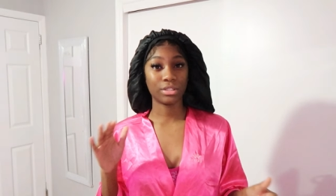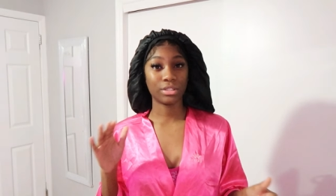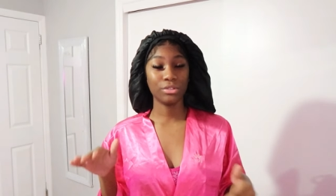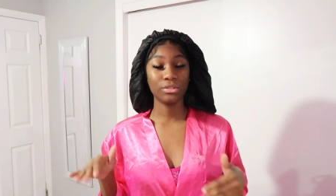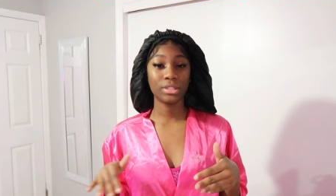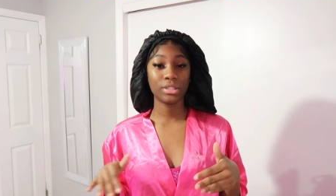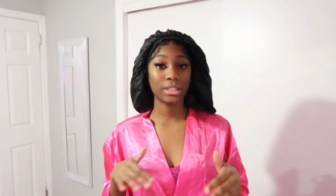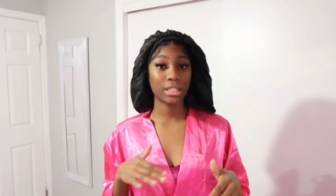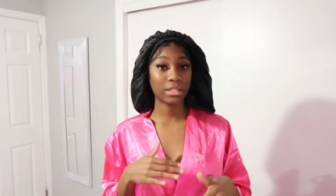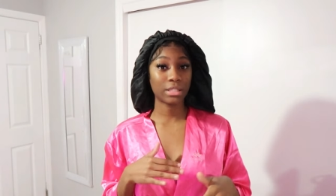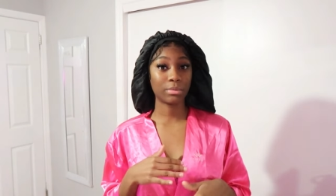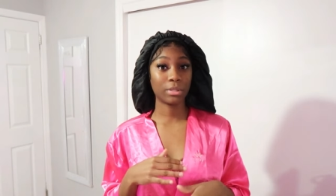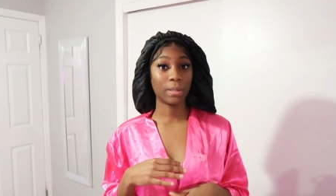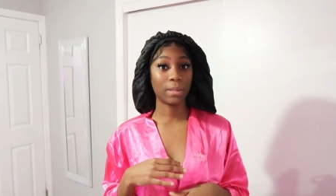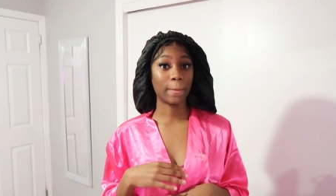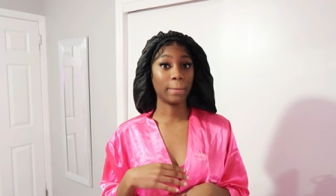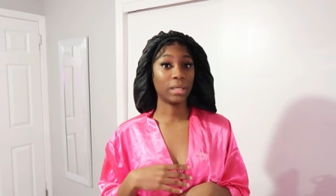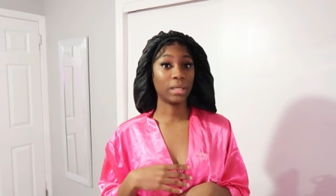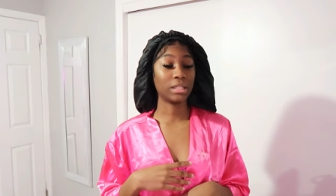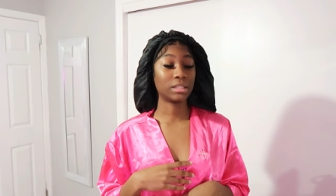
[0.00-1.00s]
Usually it takes me a
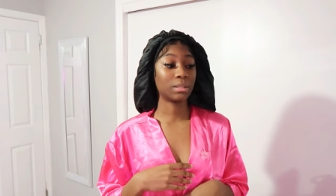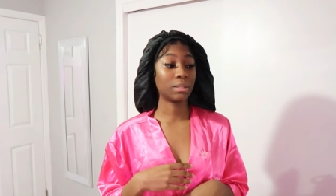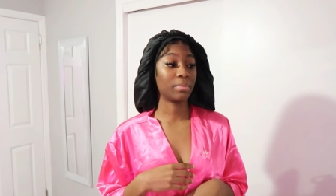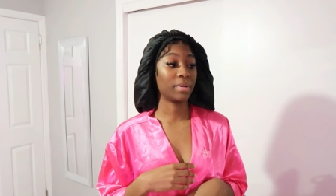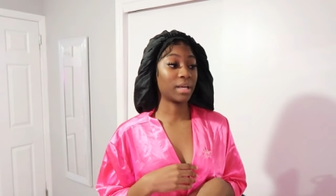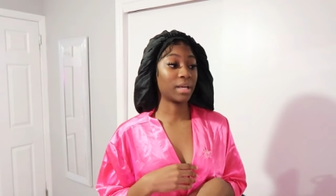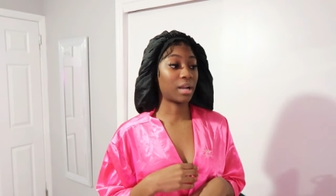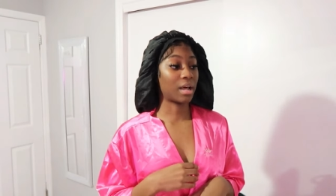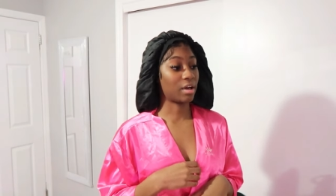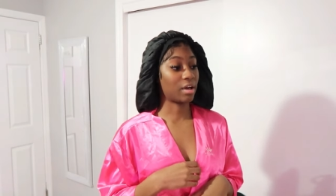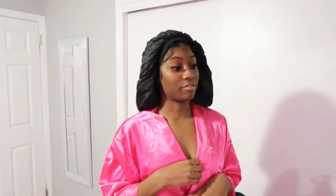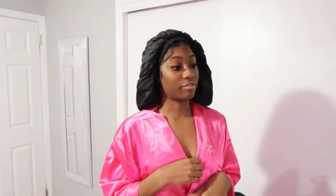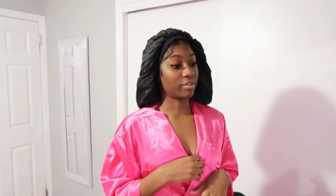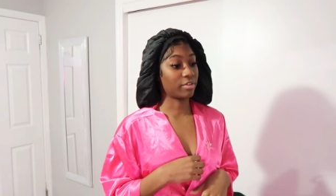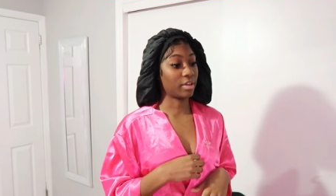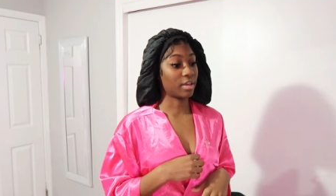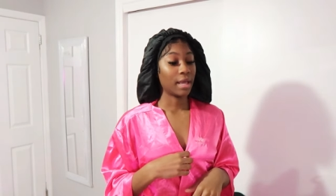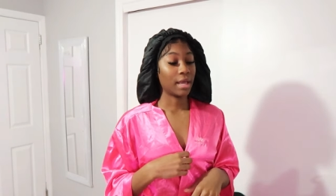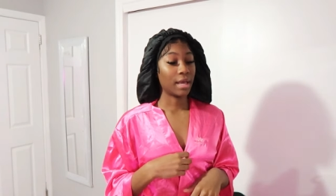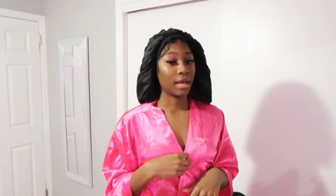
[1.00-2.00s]
little minute to pick out an
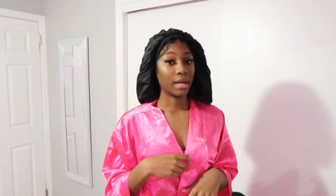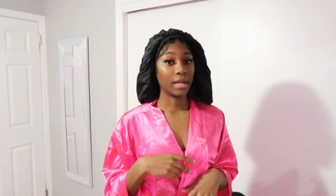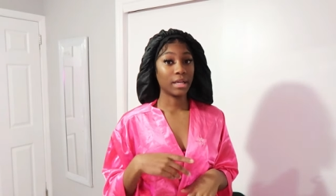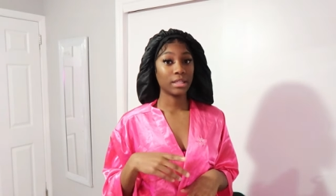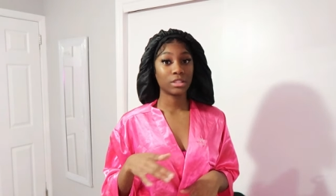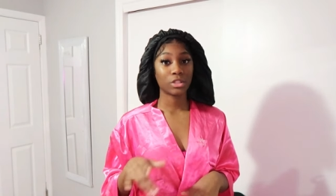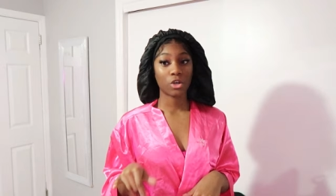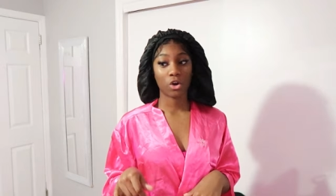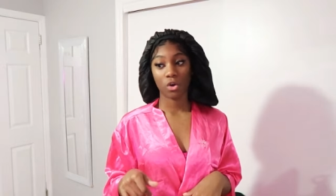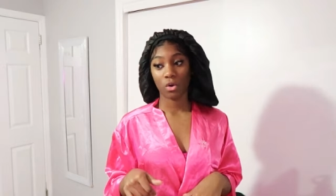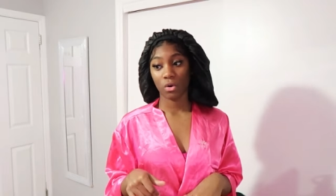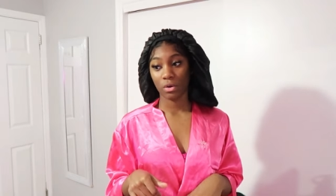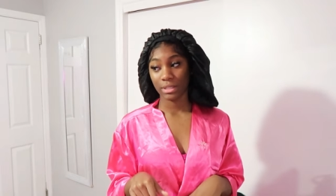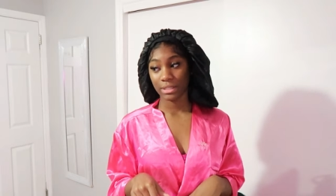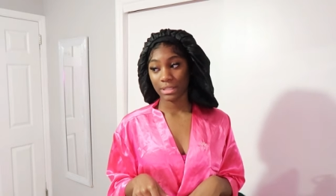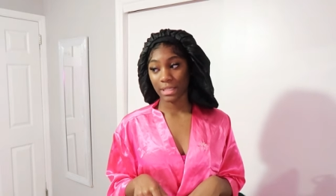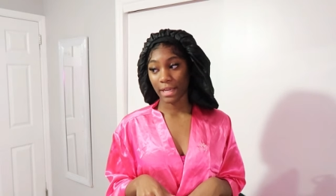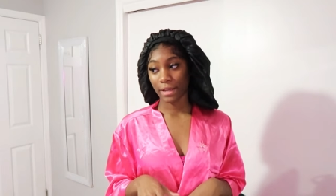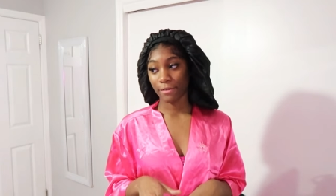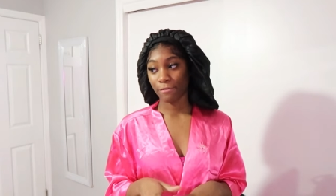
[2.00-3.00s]
outfit, and it's cold.
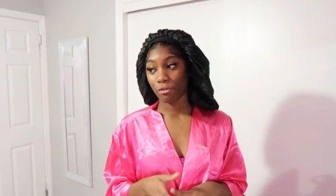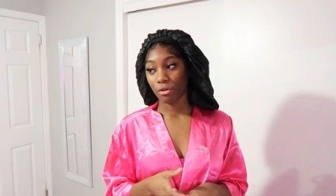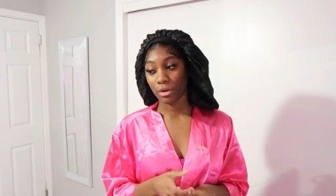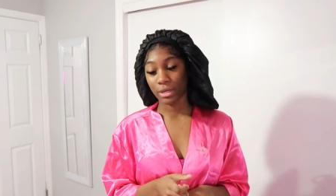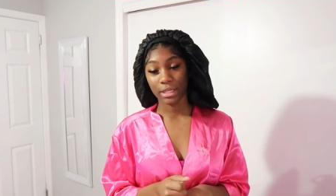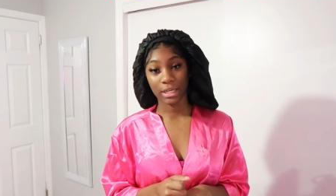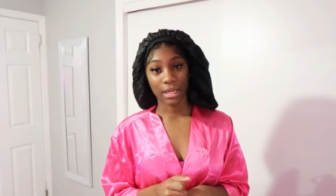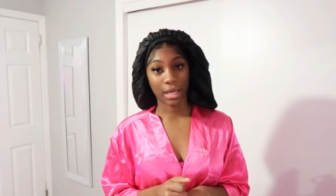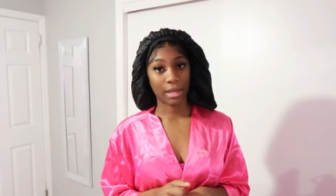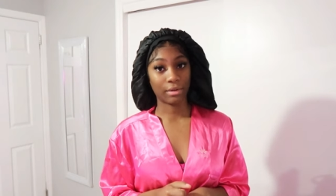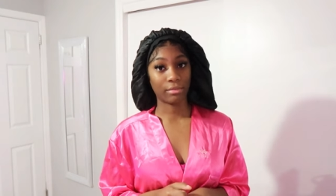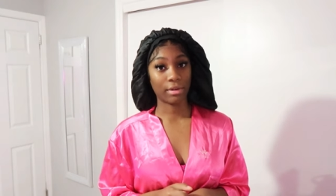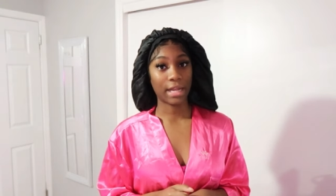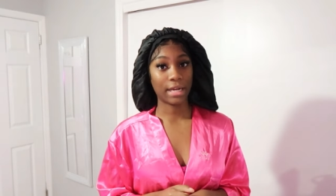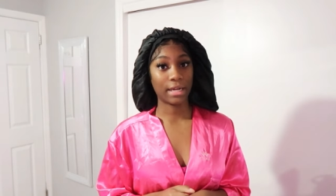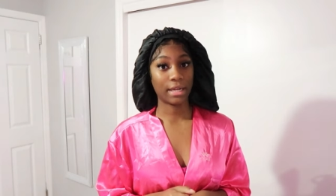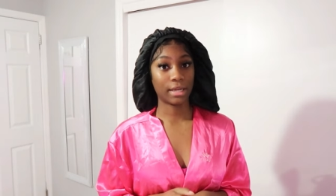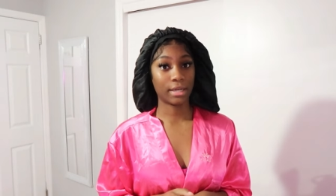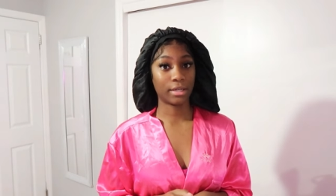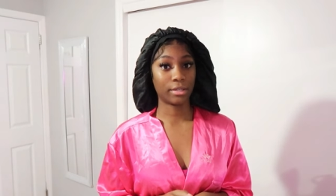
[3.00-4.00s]
It's like 49
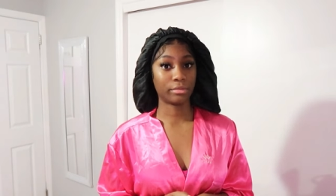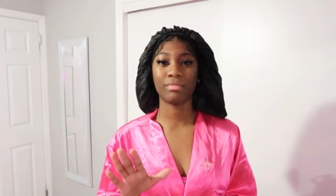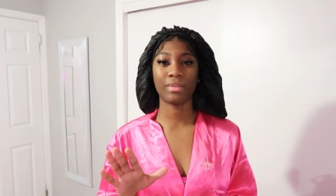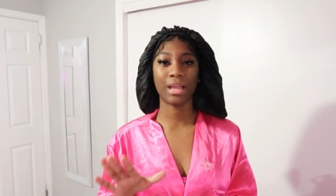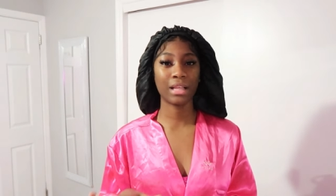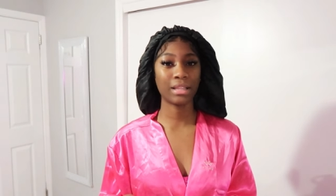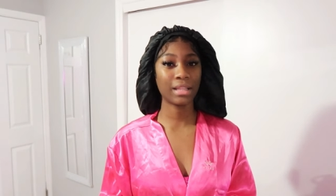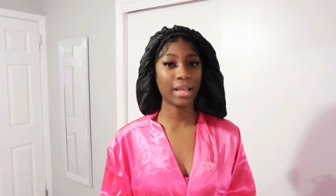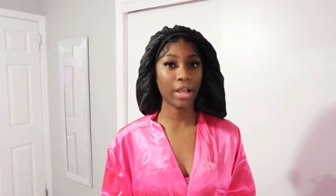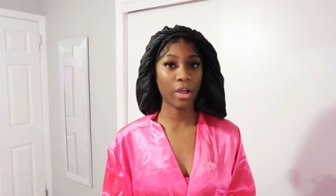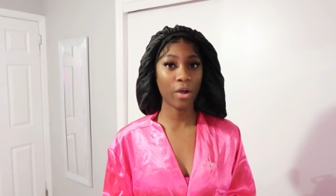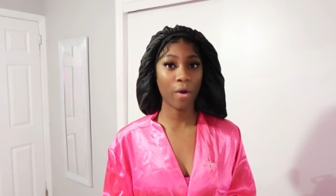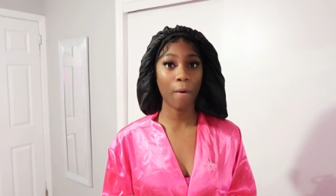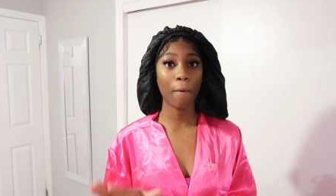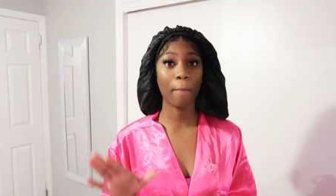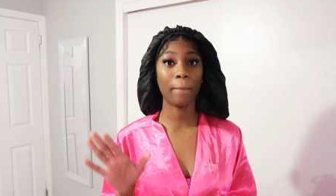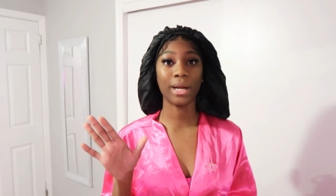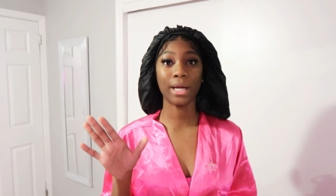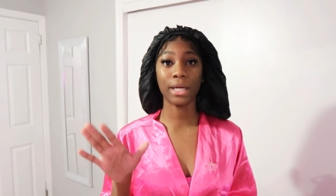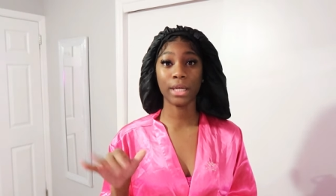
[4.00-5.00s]
right now. Not that
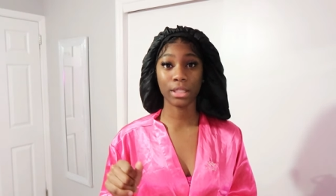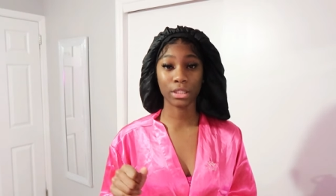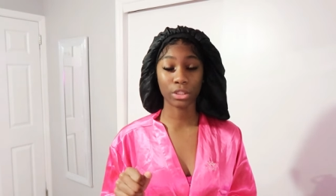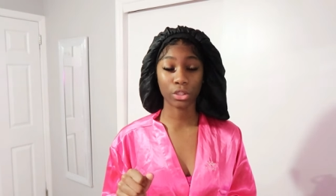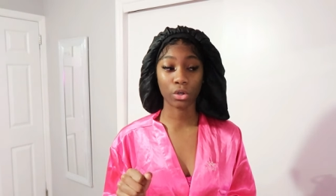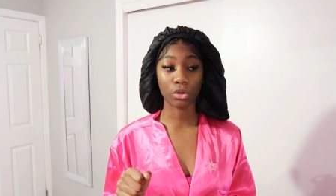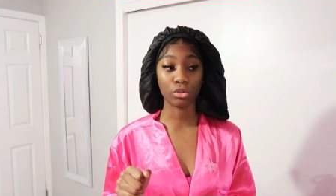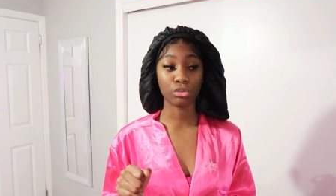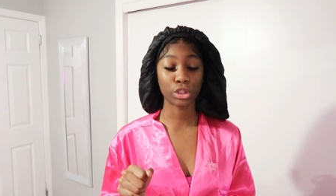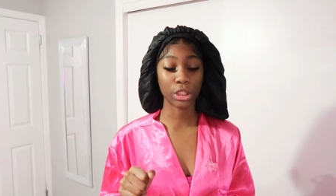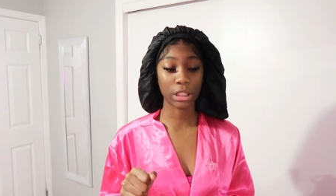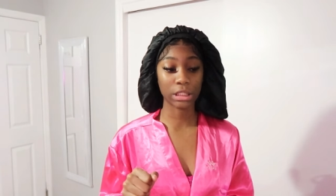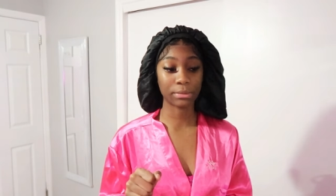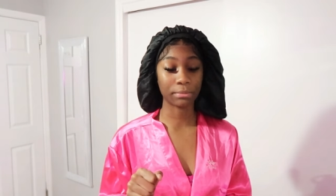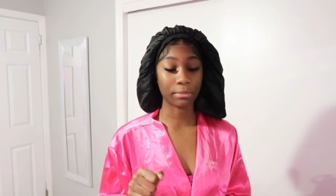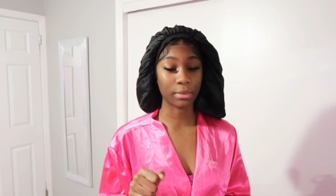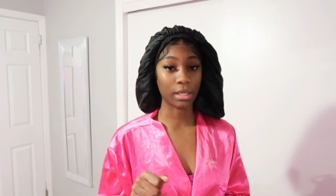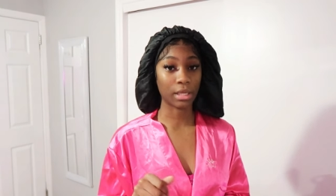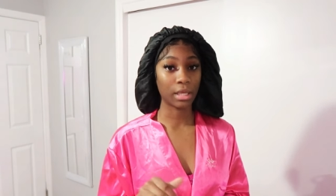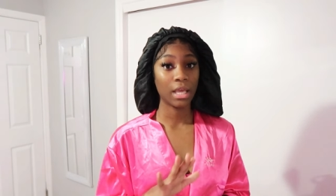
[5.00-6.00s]
cold, but it is cold, trust
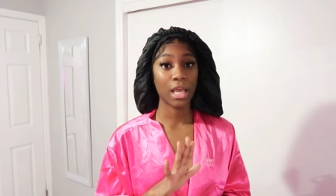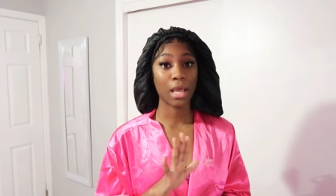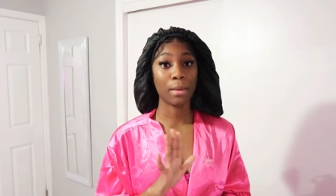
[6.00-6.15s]
me.